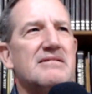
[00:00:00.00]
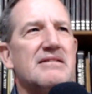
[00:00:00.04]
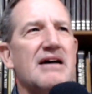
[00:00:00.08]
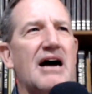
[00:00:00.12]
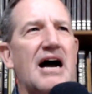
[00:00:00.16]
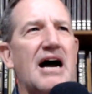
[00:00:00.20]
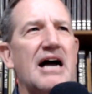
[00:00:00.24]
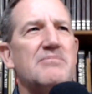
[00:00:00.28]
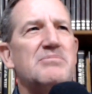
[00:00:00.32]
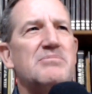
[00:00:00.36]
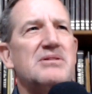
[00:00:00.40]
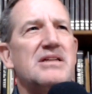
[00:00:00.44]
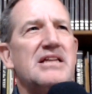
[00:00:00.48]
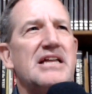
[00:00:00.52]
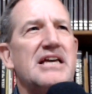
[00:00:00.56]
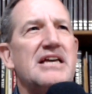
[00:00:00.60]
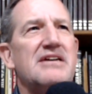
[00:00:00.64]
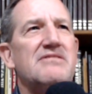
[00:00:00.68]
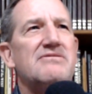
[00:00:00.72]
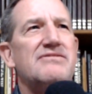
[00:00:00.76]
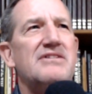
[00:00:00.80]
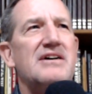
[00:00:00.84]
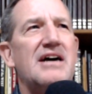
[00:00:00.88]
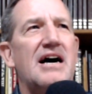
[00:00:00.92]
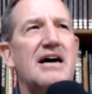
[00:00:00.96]
I
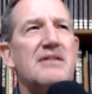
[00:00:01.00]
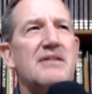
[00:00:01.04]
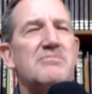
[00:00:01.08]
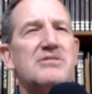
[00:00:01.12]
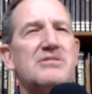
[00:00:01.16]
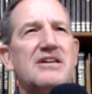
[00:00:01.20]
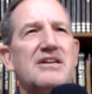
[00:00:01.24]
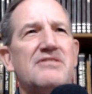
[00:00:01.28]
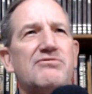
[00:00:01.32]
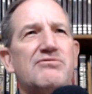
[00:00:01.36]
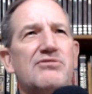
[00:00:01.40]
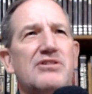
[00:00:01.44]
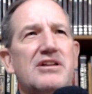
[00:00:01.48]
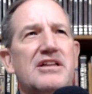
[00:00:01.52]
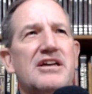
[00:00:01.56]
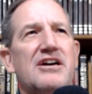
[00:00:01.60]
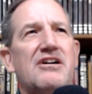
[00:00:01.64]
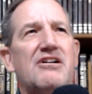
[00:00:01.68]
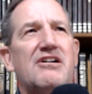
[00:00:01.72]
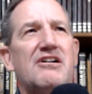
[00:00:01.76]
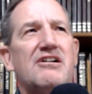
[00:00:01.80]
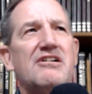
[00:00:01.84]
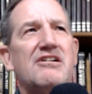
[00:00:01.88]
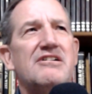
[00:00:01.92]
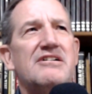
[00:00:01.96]
believe really
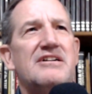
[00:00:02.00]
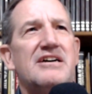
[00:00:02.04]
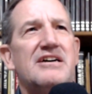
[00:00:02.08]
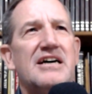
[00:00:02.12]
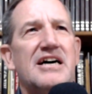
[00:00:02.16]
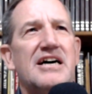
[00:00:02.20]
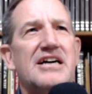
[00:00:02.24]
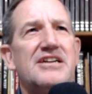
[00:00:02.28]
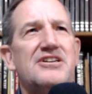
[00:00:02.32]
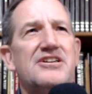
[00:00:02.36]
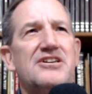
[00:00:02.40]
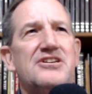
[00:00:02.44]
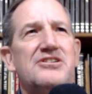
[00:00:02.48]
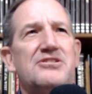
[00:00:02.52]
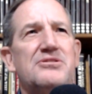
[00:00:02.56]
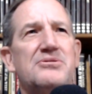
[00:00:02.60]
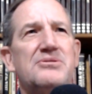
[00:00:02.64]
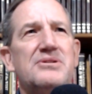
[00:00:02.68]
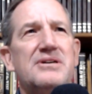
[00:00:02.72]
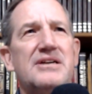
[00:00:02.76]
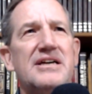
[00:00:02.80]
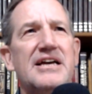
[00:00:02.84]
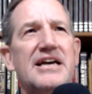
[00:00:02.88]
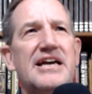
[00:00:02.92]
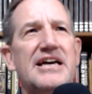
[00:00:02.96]
hard. I do.
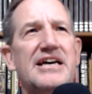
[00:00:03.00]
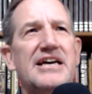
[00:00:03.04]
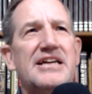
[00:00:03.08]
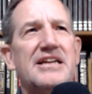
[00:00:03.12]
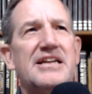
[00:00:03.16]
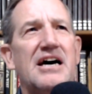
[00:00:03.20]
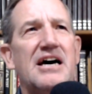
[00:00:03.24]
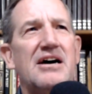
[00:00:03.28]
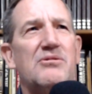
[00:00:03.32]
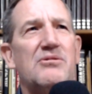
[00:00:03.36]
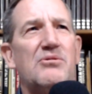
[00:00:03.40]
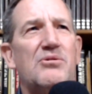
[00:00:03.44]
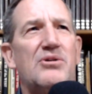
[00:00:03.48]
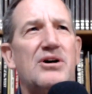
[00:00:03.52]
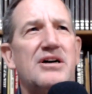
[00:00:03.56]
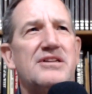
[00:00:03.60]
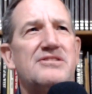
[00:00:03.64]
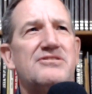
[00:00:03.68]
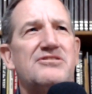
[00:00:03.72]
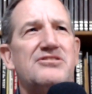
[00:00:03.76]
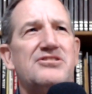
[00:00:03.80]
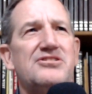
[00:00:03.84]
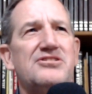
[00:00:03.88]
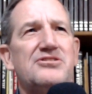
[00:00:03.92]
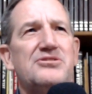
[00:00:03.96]
And I
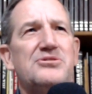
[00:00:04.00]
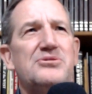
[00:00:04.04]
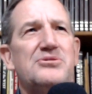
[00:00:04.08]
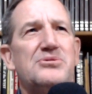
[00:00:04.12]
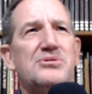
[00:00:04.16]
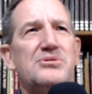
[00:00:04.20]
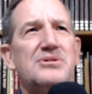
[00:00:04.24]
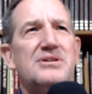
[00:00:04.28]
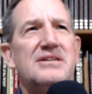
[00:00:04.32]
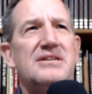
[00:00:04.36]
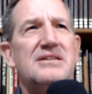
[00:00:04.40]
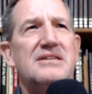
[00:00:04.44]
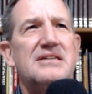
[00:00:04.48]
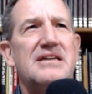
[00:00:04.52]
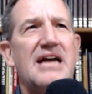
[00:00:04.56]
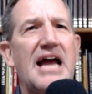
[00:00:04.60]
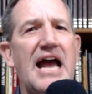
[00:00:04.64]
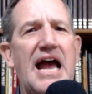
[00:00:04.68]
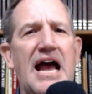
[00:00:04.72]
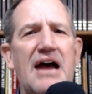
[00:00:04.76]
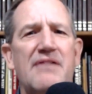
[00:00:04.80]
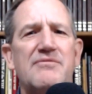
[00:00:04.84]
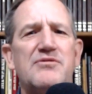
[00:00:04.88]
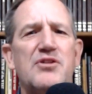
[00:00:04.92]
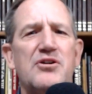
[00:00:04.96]
want to
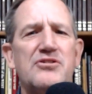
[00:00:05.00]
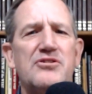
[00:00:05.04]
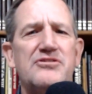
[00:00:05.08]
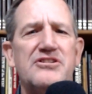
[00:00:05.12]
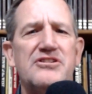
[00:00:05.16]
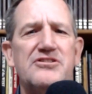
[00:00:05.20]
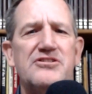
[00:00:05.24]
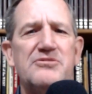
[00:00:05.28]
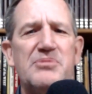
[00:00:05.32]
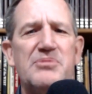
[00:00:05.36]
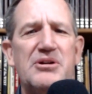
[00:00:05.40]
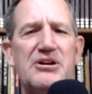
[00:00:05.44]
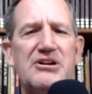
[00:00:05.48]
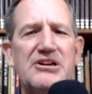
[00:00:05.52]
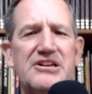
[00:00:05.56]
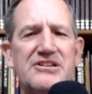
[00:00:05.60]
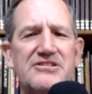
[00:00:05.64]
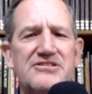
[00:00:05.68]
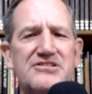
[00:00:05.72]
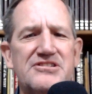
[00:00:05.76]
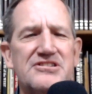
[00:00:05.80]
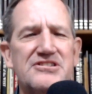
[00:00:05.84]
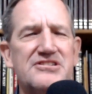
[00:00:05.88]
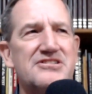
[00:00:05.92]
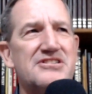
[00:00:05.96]
have those
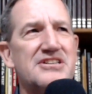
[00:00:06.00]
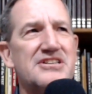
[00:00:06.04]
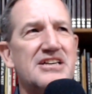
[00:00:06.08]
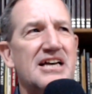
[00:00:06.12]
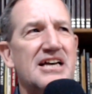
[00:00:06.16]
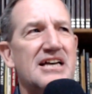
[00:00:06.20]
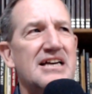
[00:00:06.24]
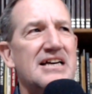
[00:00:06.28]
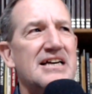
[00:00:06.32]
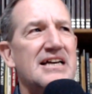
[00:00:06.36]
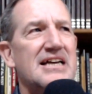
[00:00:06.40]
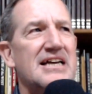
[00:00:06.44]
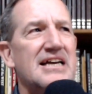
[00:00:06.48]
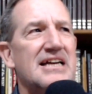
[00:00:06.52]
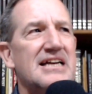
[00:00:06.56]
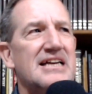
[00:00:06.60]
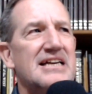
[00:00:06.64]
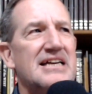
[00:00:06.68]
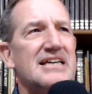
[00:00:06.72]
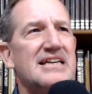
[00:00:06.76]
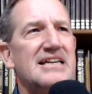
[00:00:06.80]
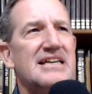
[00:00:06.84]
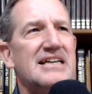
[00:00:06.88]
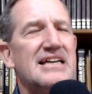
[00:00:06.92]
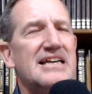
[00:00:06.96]
experiences.
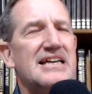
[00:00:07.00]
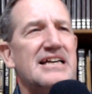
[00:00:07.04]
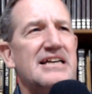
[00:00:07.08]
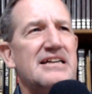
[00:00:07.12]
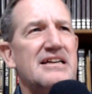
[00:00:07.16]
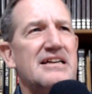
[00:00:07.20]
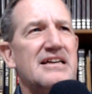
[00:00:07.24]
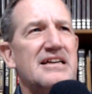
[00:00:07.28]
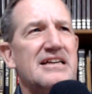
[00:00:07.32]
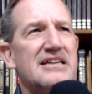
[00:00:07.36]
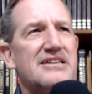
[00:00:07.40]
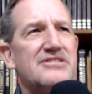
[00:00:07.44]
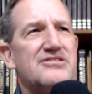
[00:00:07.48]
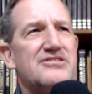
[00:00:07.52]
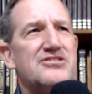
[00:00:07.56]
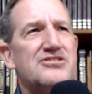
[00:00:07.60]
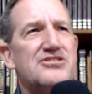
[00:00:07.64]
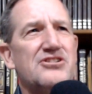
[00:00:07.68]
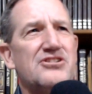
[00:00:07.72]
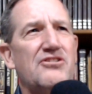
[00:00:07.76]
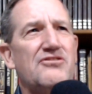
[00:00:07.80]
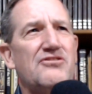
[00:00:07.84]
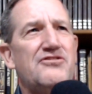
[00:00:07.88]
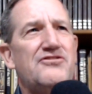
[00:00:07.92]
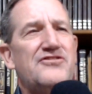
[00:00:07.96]
It's
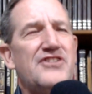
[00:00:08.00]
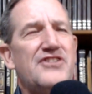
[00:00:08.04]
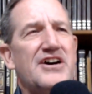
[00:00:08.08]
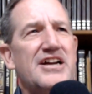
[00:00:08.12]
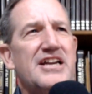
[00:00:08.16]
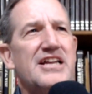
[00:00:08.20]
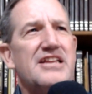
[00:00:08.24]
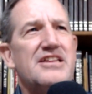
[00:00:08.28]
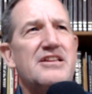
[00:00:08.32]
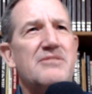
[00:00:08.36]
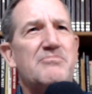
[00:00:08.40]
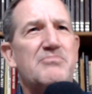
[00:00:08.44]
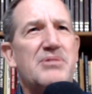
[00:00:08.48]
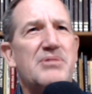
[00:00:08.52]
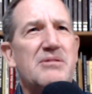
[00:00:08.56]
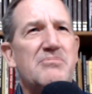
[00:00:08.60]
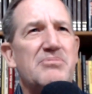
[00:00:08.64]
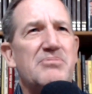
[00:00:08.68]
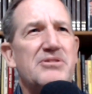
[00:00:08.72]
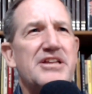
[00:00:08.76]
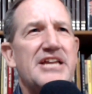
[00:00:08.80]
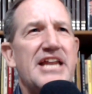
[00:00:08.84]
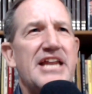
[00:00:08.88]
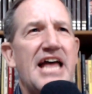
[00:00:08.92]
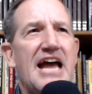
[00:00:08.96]
so funny, the
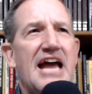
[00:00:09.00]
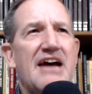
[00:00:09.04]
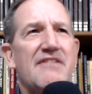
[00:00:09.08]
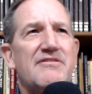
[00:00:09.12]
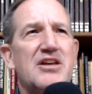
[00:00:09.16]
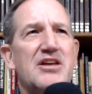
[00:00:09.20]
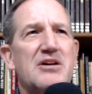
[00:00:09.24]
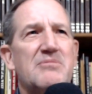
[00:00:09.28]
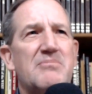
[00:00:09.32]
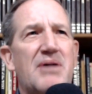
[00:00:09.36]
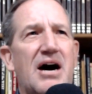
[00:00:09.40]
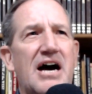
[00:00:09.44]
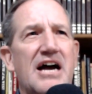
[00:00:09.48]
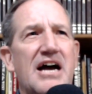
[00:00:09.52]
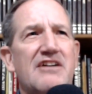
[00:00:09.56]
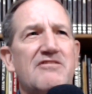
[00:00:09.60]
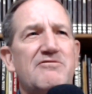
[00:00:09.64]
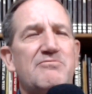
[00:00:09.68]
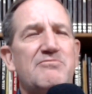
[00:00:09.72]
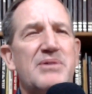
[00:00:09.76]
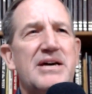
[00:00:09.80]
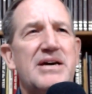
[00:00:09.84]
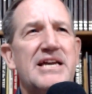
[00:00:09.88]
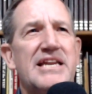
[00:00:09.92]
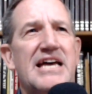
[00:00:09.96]
people that have them. I
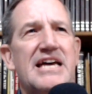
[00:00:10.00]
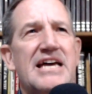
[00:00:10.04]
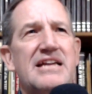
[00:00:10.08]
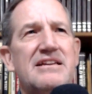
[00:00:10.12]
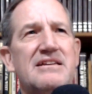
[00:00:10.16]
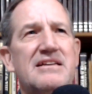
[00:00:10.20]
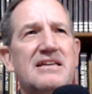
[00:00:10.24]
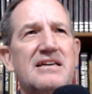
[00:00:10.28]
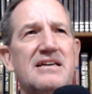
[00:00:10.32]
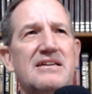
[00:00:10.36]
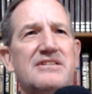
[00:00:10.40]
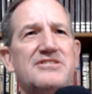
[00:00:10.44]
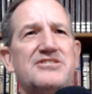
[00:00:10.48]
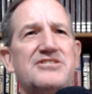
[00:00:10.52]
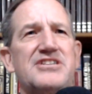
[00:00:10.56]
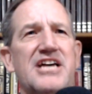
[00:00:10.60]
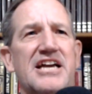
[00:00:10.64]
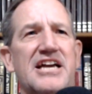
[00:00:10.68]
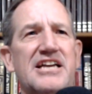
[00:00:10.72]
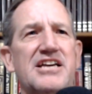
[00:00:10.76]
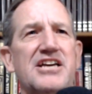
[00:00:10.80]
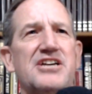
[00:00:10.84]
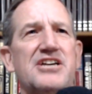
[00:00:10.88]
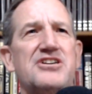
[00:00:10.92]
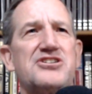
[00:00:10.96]
have been at
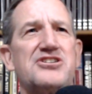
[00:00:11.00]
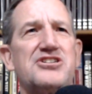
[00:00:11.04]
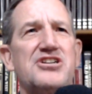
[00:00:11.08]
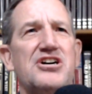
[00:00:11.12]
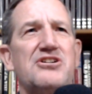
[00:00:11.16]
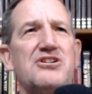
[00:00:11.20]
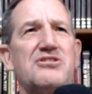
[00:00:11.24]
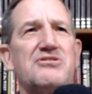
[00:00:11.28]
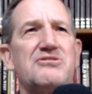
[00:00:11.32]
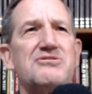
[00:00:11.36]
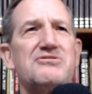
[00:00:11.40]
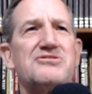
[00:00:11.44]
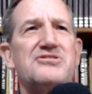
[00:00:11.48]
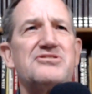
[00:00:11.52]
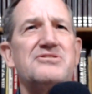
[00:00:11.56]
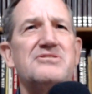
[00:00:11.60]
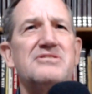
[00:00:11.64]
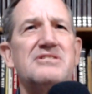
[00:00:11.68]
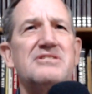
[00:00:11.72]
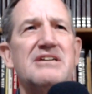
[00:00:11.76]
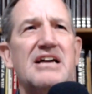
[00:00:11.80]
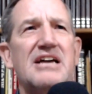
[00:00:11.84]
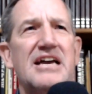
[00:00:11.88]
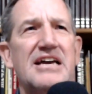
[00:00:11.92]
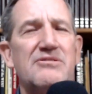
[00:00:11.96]
psychic shows
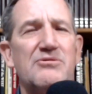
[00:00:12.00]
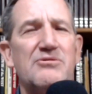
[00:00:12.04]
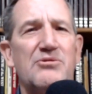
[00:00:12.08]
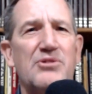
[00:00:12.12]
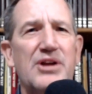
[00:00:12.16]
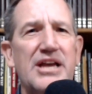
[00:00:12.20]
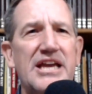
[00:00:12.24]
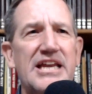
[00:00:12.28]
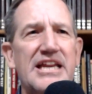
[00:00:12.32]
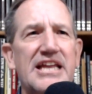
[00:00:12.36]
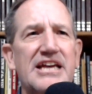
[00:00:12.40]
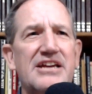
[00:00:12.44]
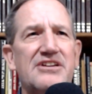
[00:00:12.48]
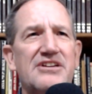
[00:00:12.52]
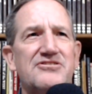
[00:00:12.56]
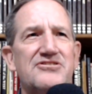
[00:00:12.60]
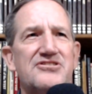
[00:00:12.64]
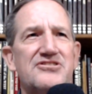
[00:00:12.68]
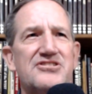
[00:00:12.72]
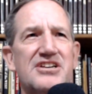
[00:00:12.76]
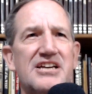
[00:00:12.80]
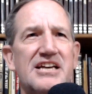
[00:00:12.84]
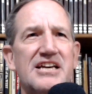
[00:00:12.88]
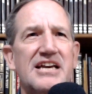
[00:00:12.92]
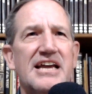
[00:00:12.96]
and
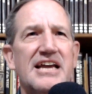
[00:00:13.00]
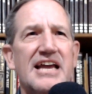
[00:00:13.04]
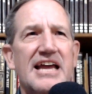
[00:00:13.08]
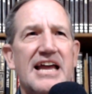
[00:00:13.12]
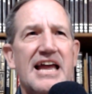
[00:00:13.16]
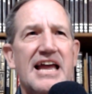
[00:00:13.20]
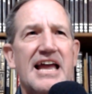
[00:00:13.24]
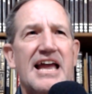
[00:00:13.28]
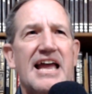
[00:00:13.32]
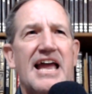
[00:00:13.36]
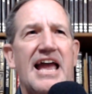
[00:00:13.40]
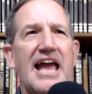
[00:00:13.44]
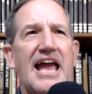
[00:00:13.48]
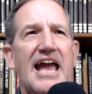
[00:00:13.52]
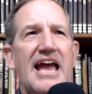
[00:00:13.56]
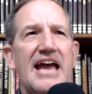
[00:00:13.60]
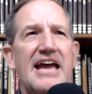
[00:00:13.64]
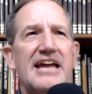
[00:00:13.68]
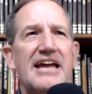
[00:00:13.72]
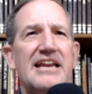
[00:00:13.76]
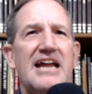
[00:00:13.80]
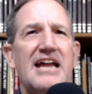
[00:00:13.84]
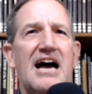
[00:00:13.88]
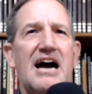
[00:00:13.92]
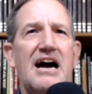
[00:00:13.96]
readings,
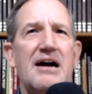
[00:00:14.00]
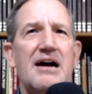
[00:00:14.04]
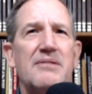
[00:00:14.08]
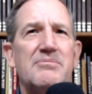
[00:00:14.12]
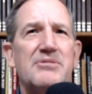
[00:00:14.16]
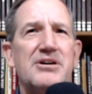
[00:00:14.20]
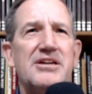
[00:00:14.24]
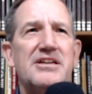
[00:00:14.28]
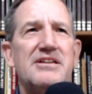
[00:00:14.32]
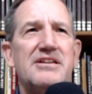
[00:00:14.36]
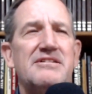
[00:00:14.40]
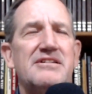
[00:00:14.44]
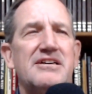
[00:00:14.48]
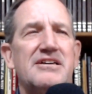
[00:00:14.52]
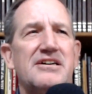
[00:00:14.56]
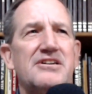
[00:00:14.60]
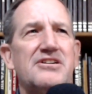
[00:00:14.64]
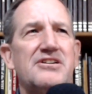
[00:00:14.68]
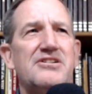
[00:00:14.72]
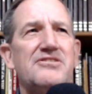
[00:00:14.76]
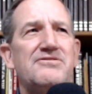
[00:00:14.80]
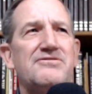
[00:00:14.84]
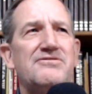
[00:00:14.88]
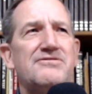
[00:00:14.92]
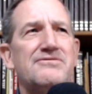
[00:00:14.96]
and I'm going to tell
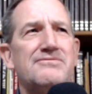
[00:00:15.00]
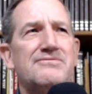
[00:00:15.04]
you